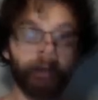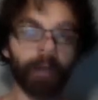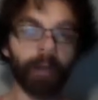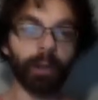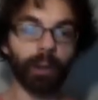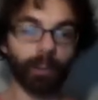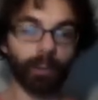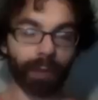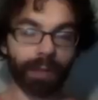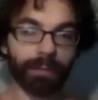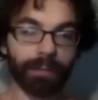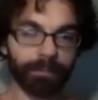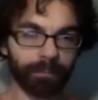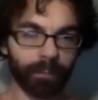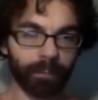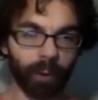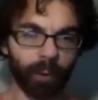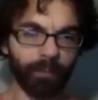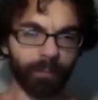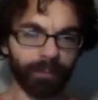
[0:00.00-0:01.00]
All right,
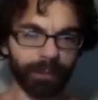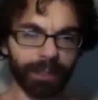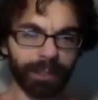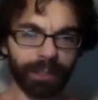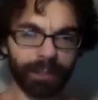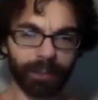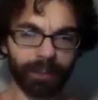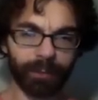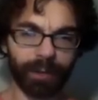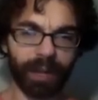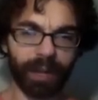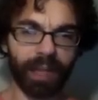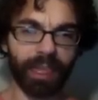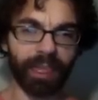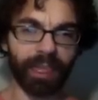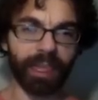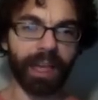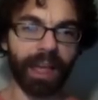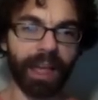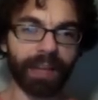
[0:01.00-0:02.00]
hopefully you got
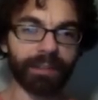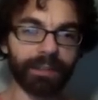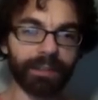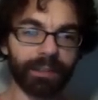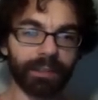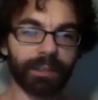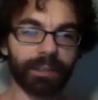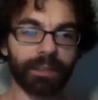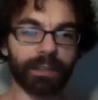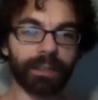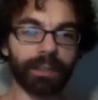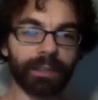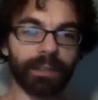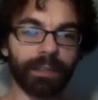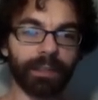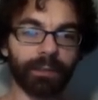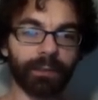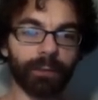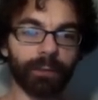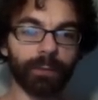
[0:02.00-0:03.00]
that.
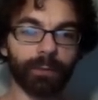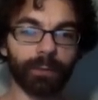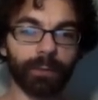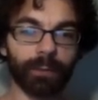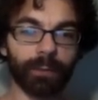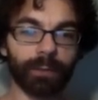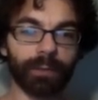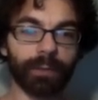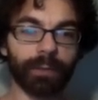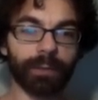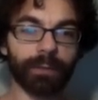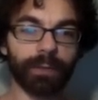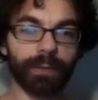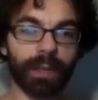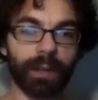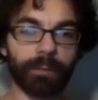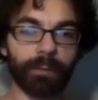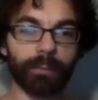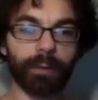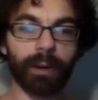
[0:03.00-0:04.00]
These 2 search nodes
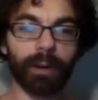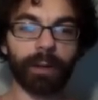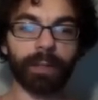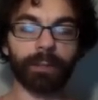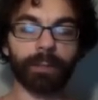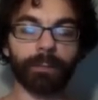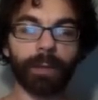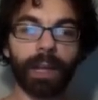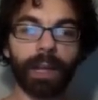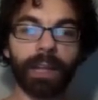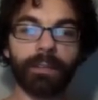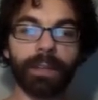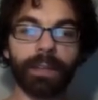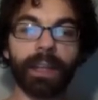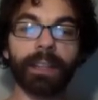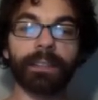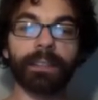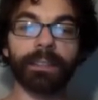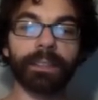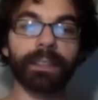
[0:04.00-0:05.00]
have priorities 5
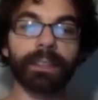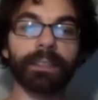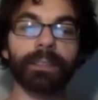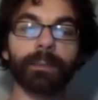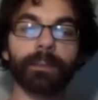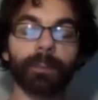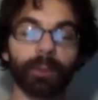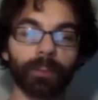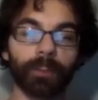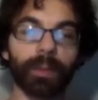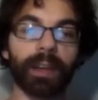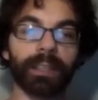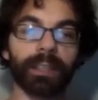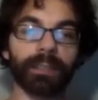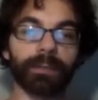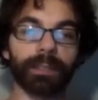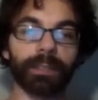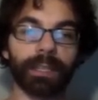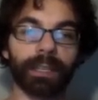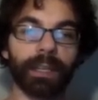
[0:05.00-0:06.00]
and 6
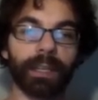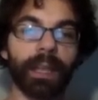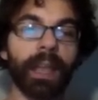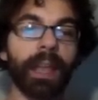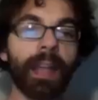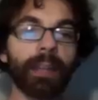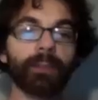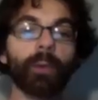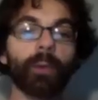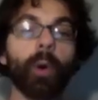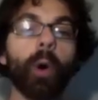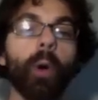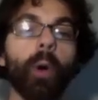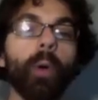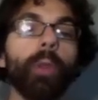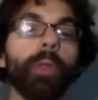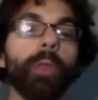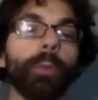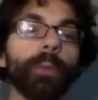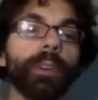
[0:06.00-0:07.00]
respectively. And so
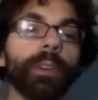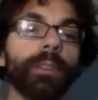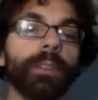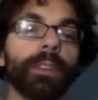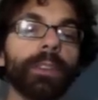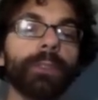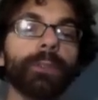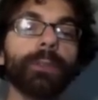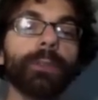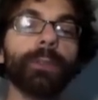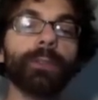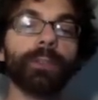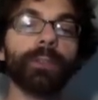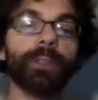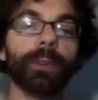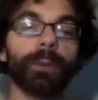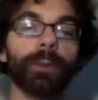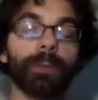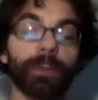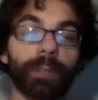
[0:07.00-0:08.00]
all 3 of these search
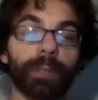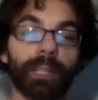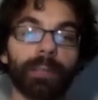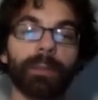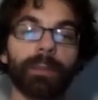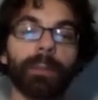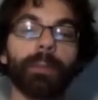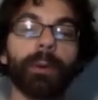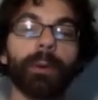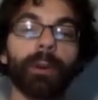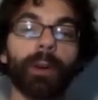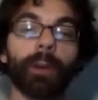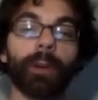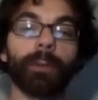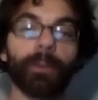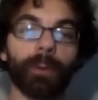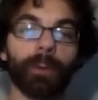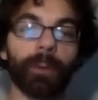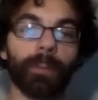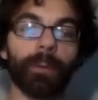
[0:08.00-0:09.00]
nodes are going to be put on
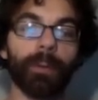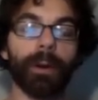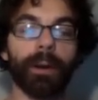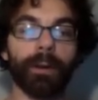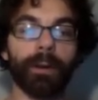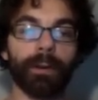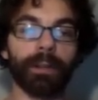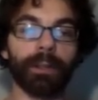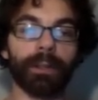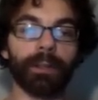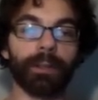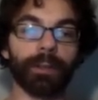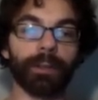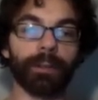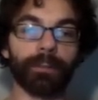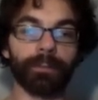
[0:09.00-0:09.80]
your priority queue.